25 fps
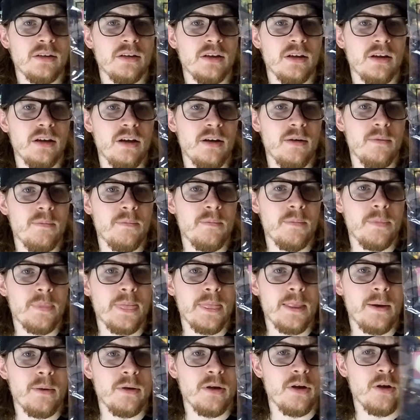Um,
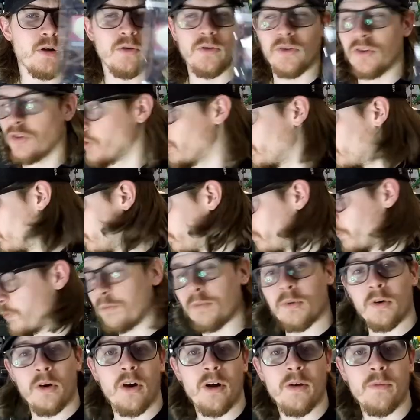that'll go on the shelf
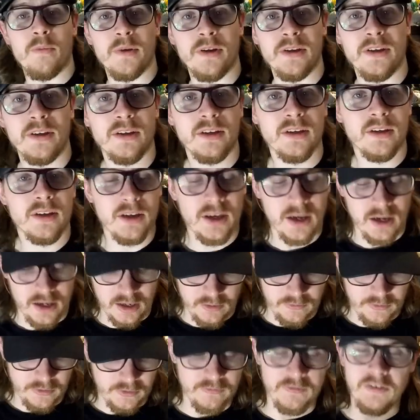behind me. And I
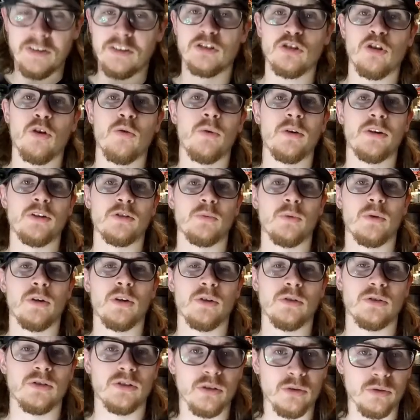think Vic's got one as well,
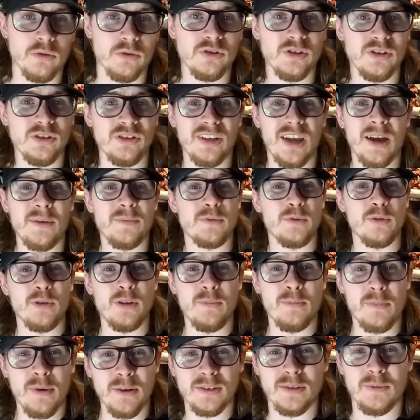so she's absolutely
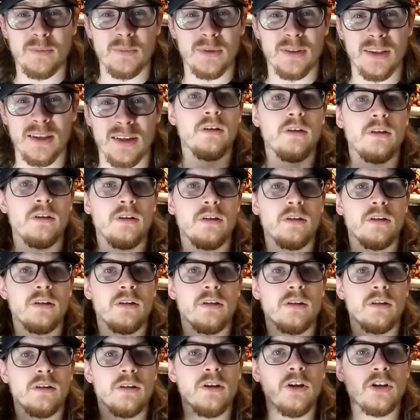buzzing with that.
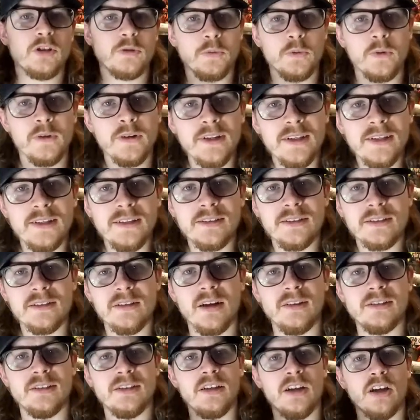Last but not least,
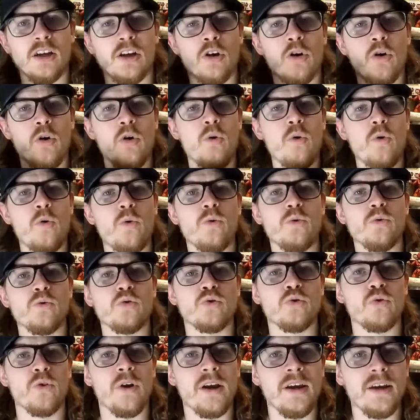I did a cool
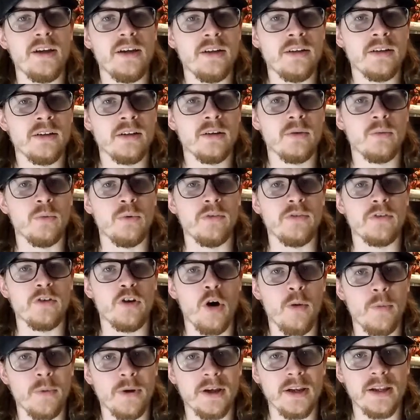trade with
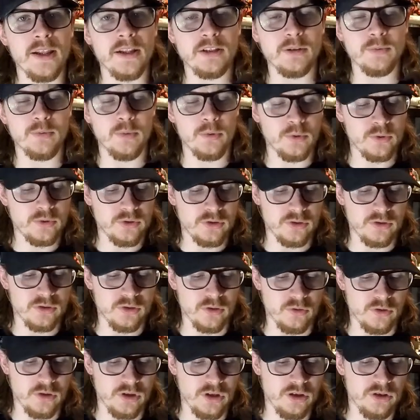Common Collectibles. So
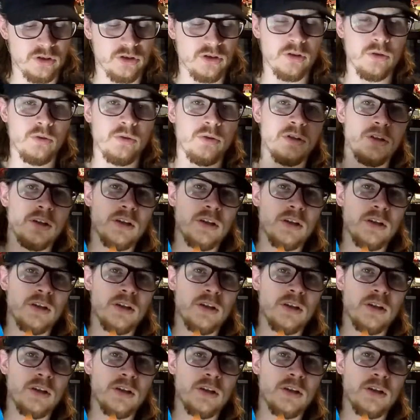cheers, dude.